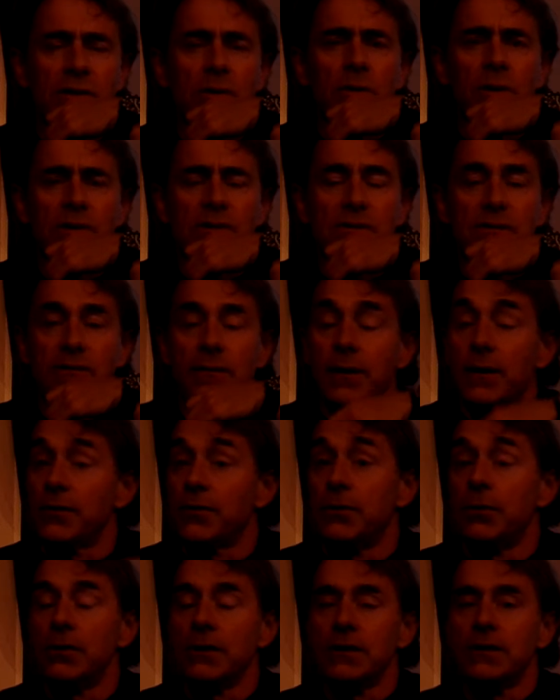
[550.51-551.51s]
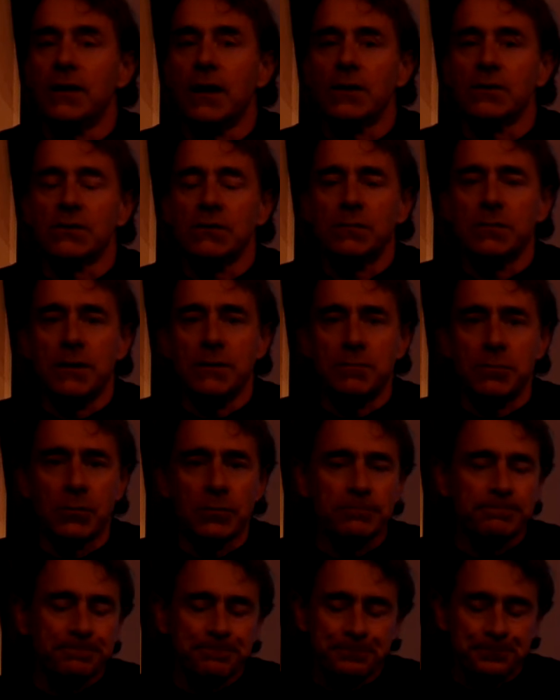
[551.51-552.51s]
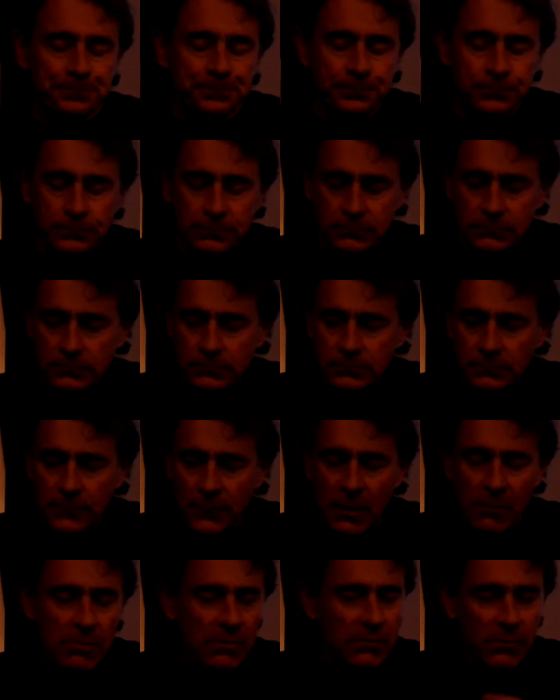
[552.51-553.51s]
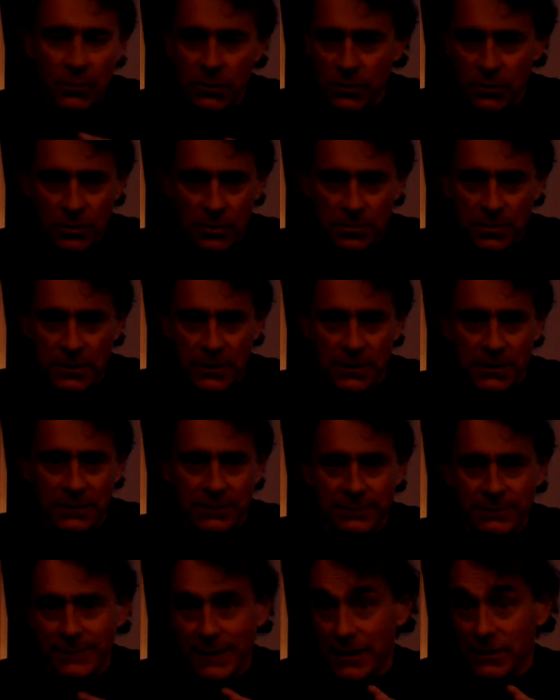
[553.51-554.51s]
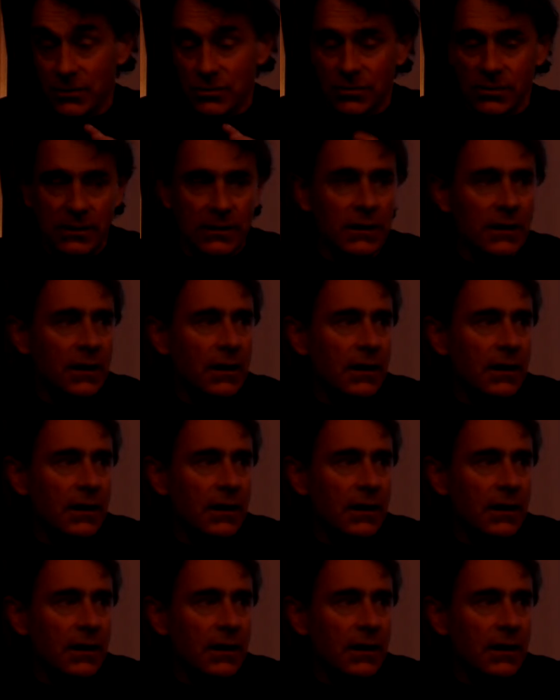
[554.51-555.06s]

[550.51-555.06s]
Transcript: Louis, of about 30,000 people before the European entry.